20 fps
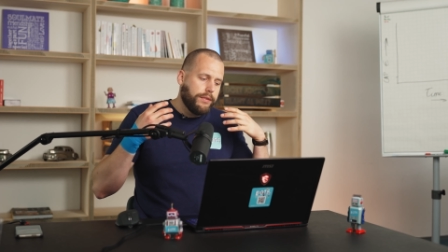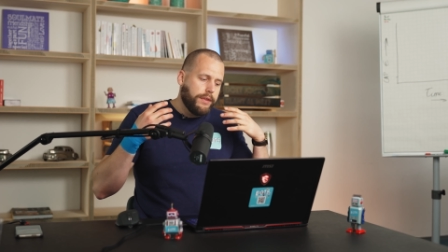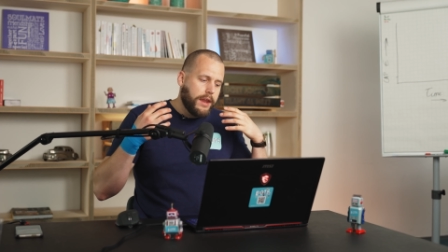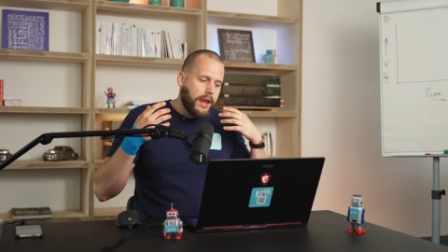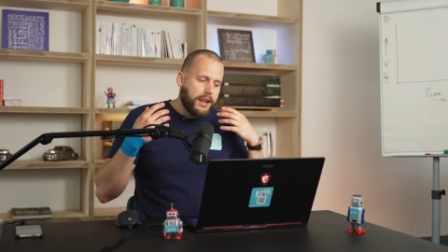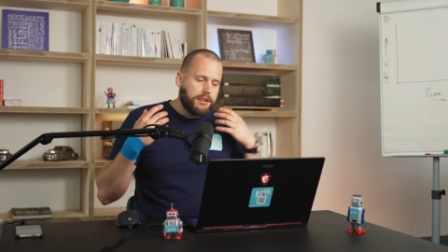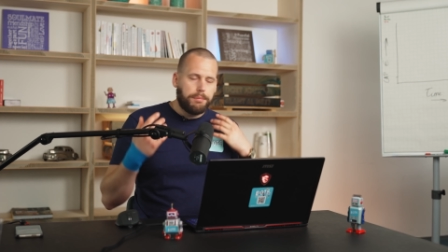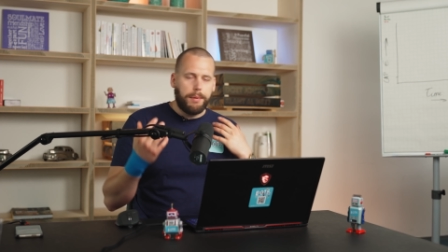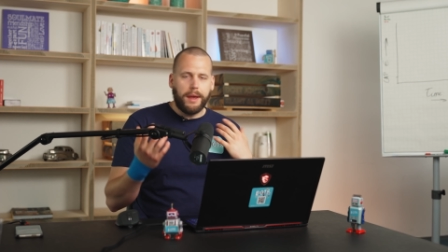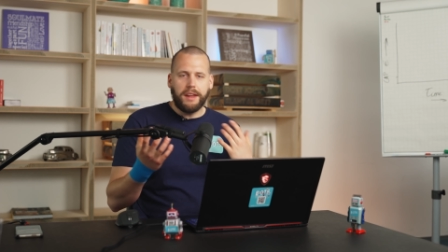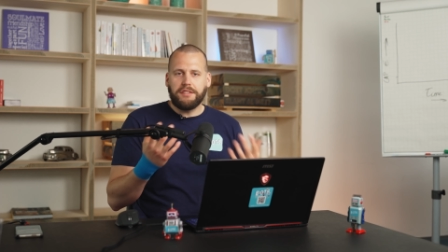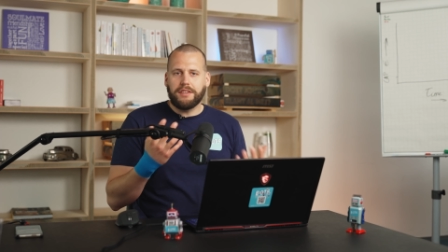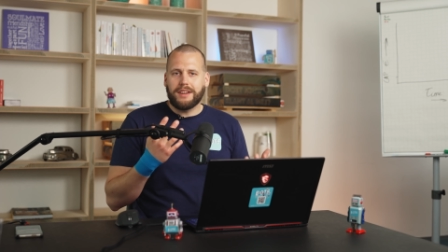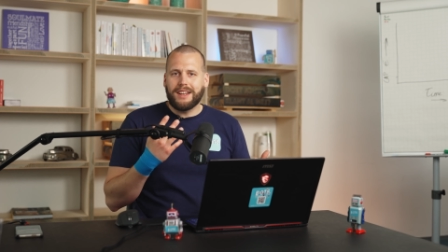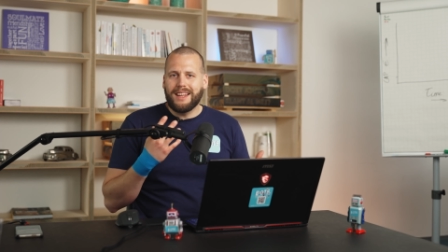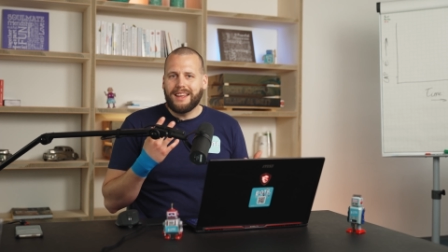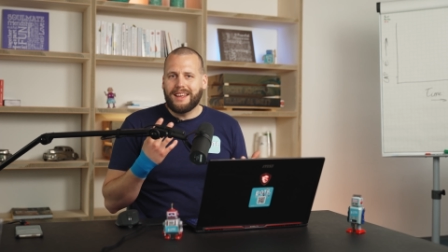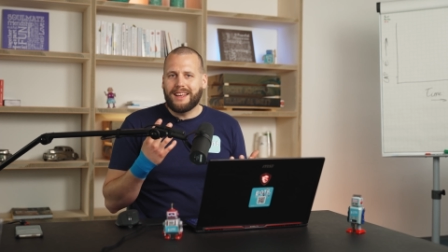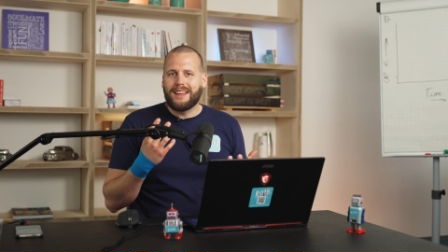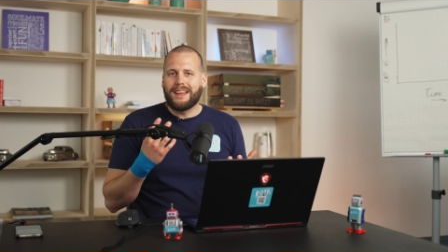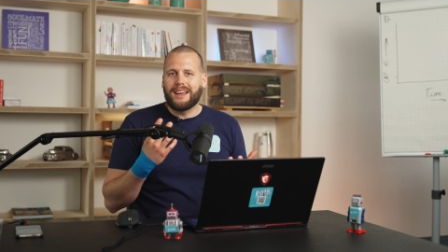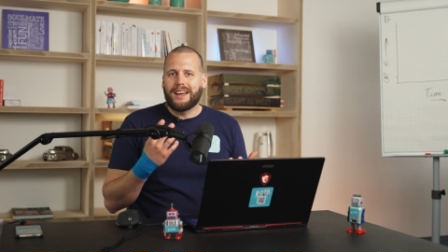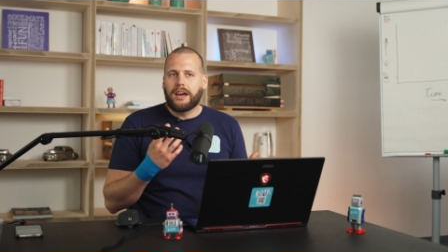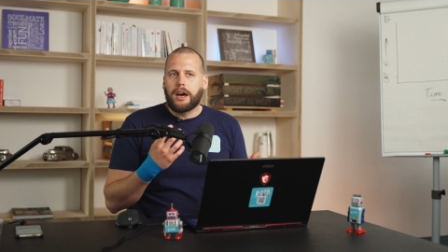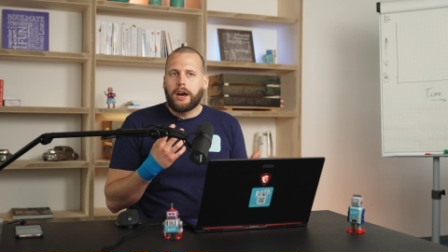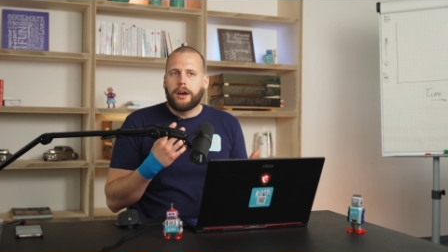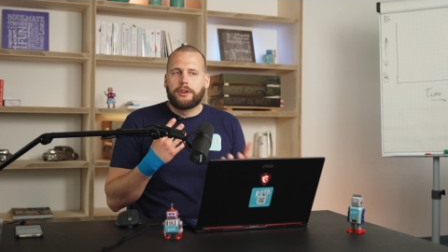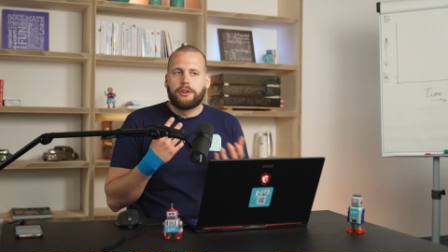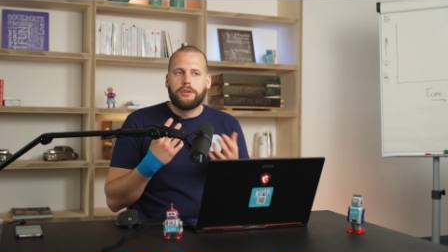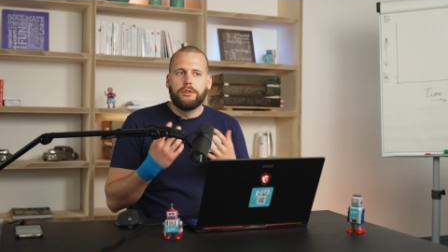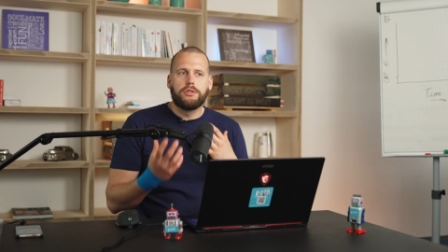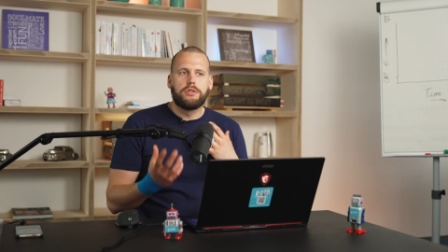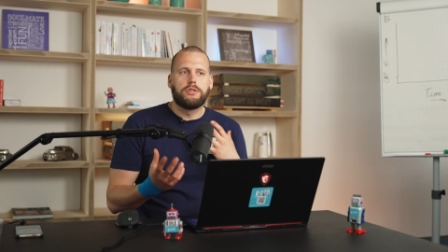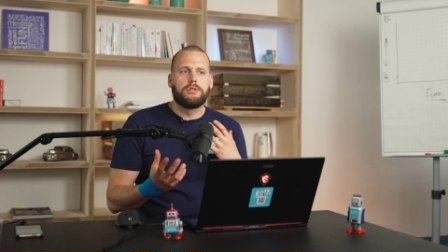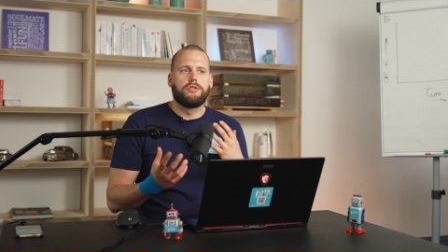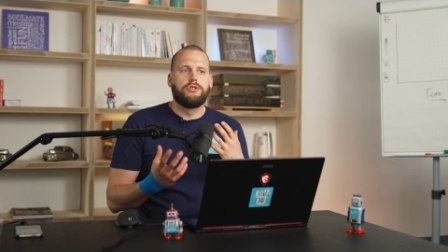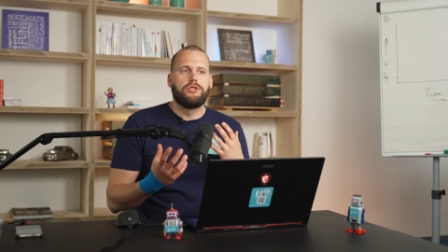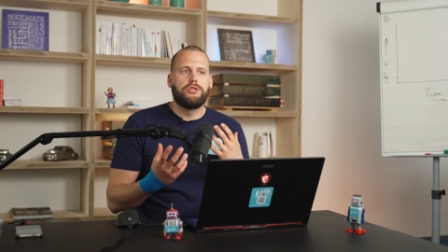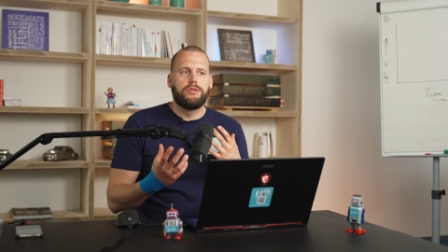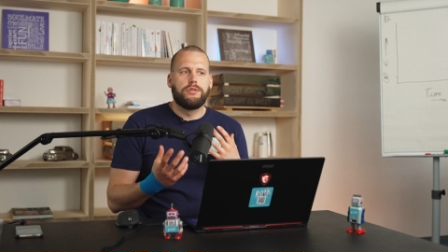it's basically a good
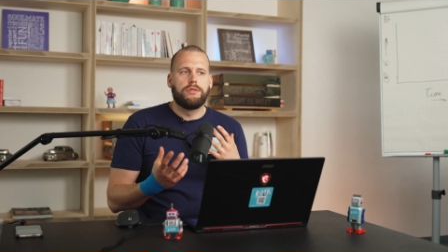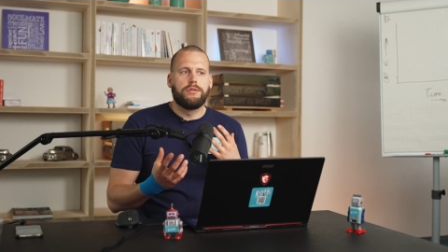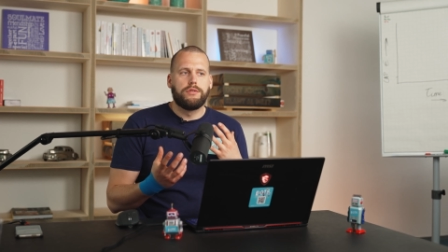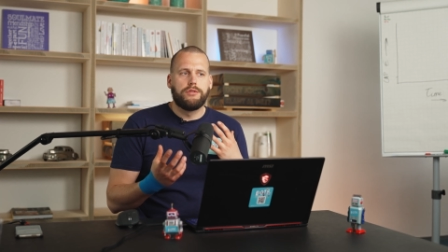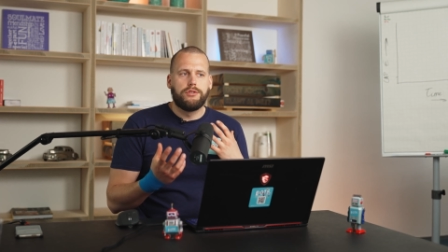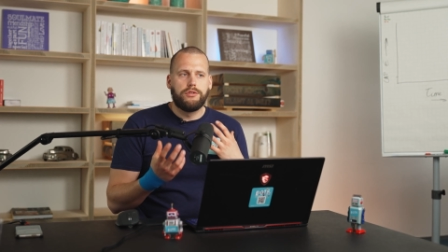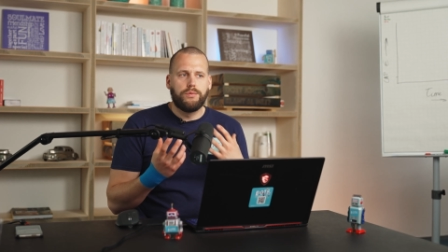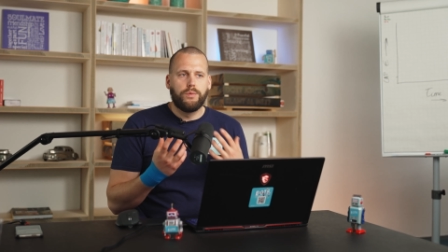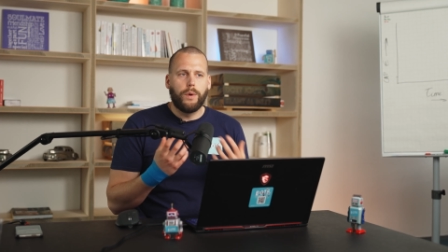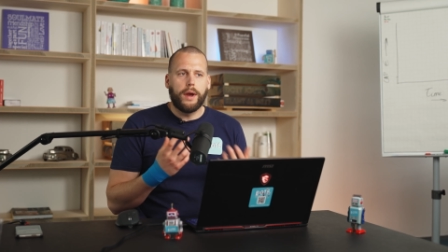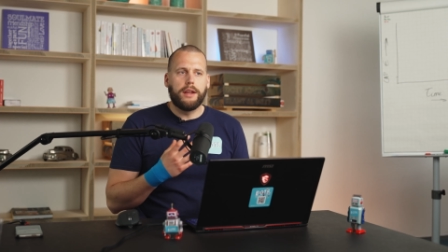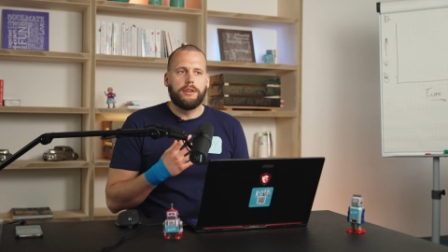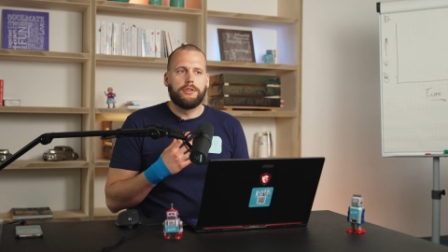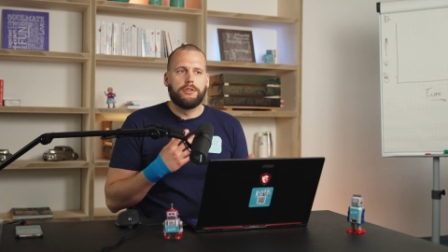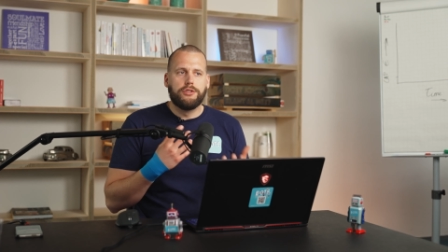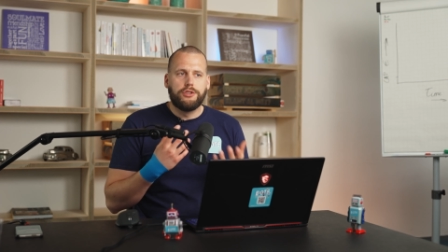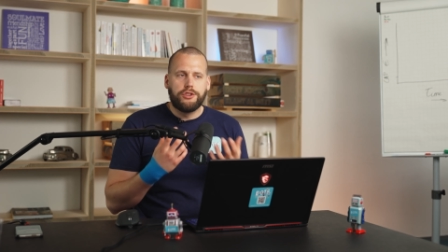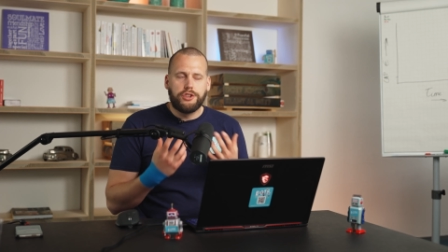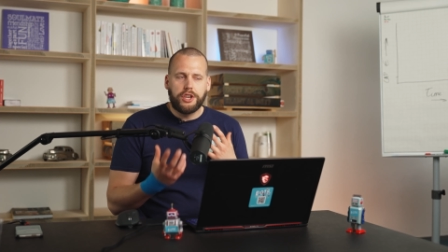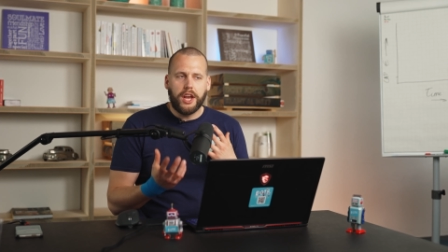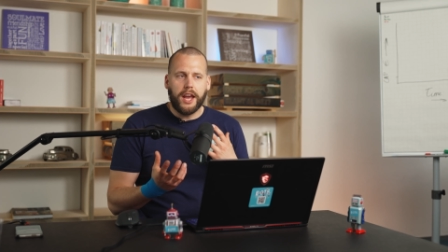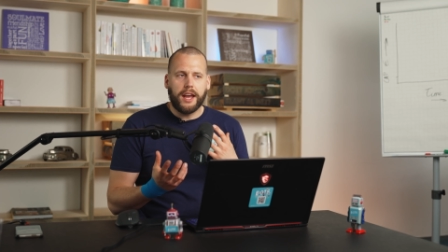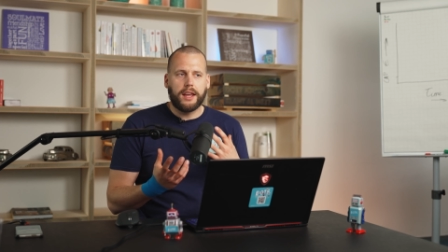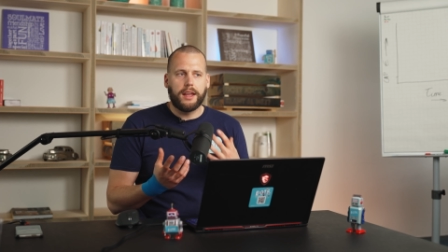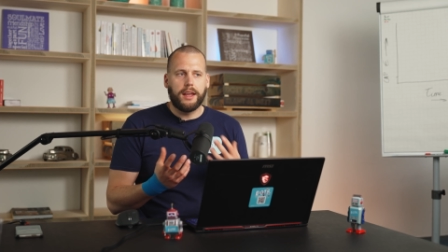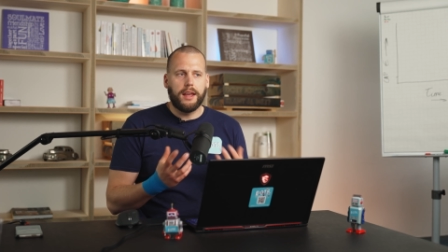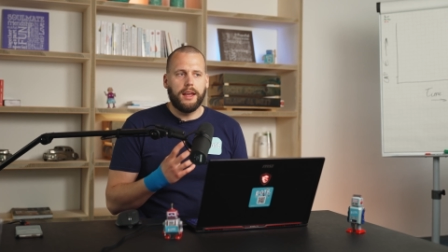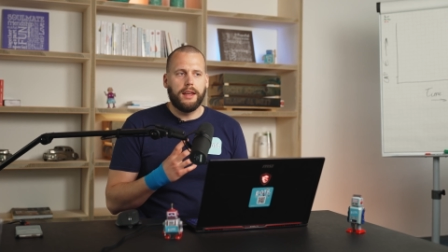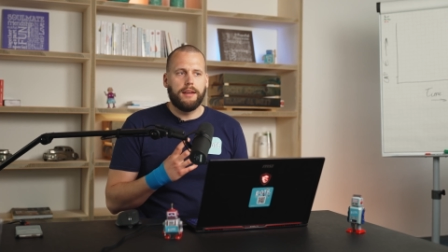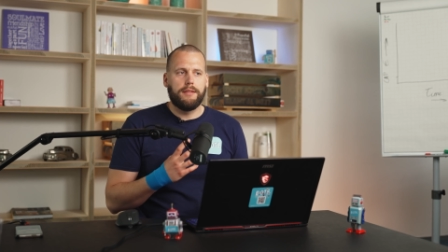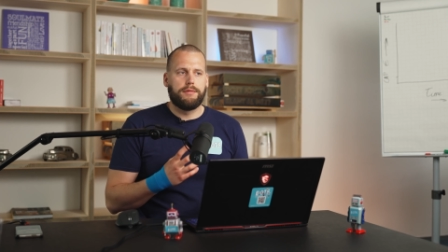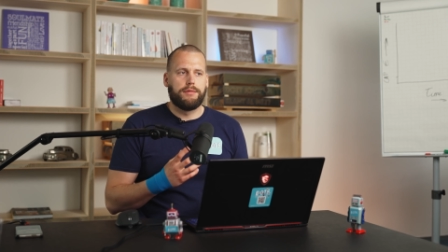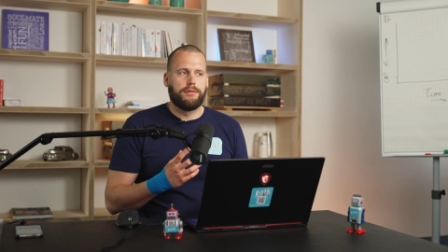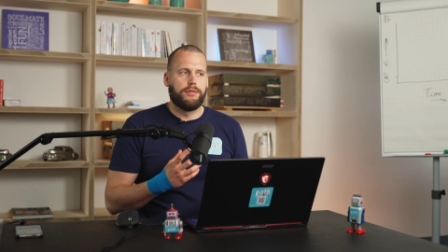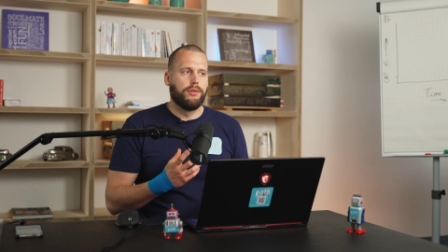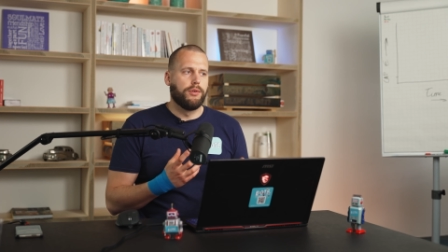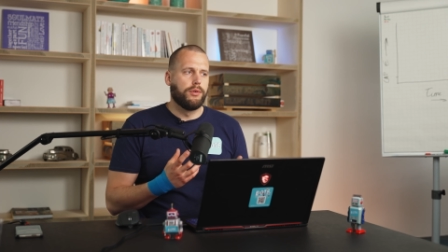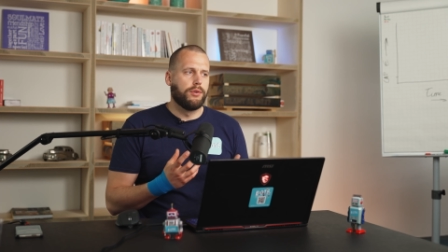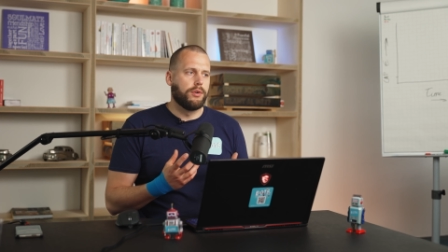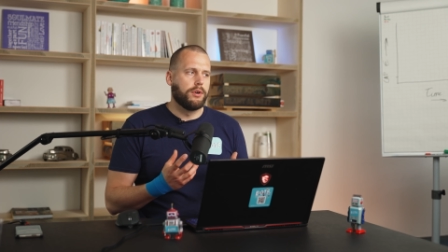way to check if
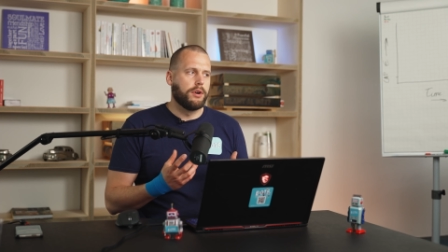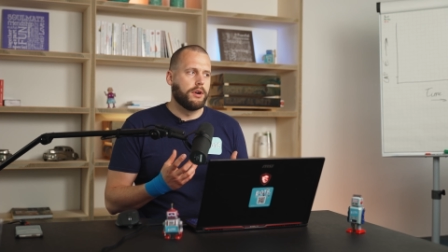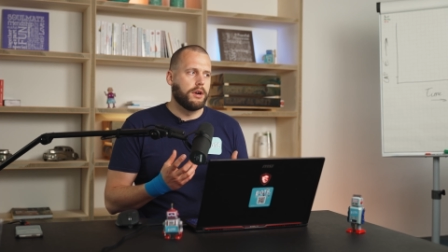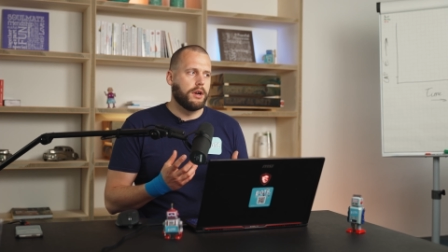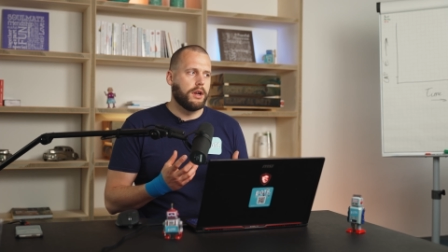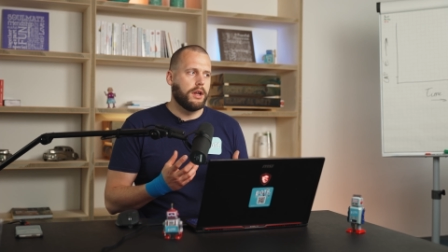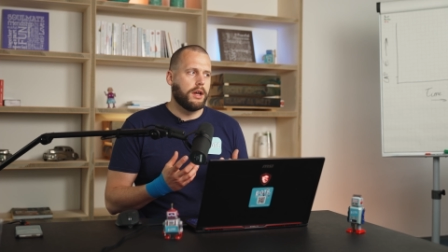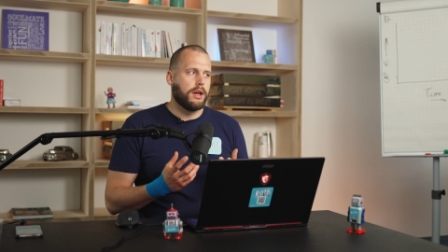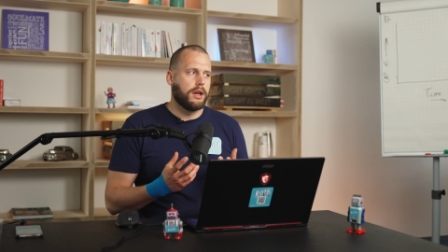your